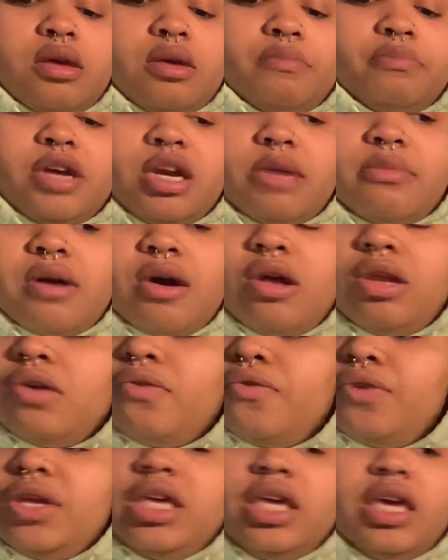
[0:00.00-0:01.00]
put them all
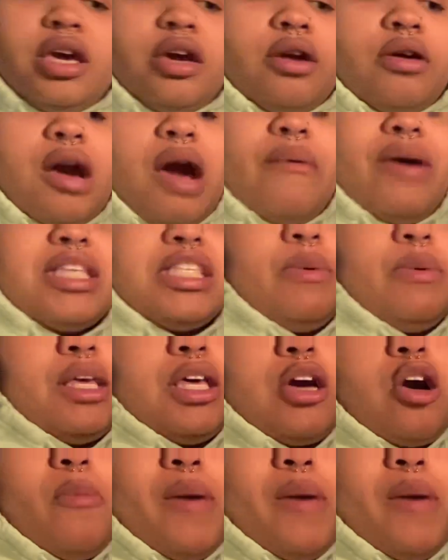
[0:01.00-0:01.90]
over here. All right, so we can go